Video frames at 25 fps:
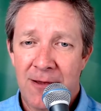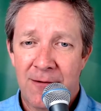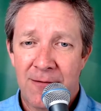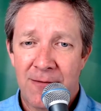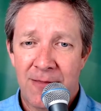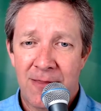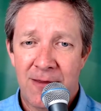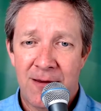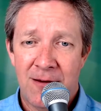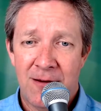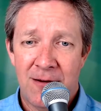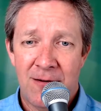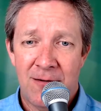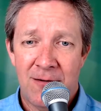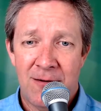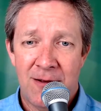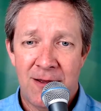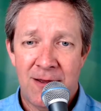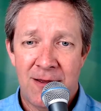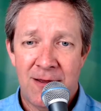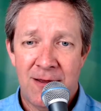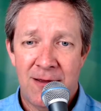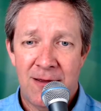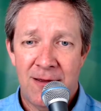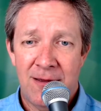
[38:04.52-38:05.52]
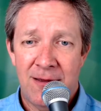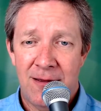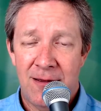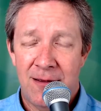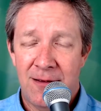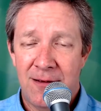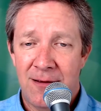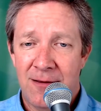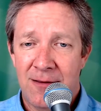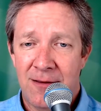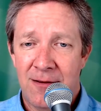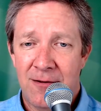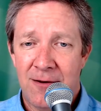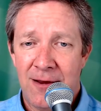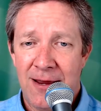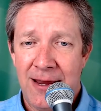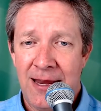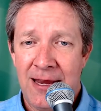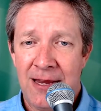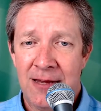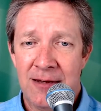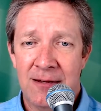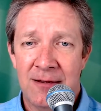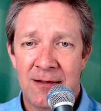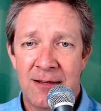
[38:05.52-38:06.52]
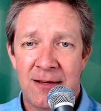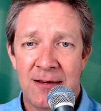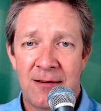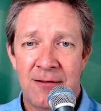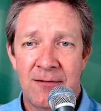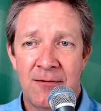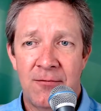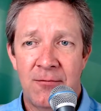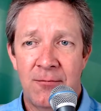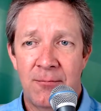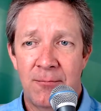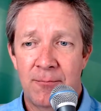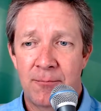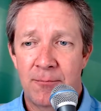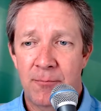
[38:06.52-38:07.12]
their handling of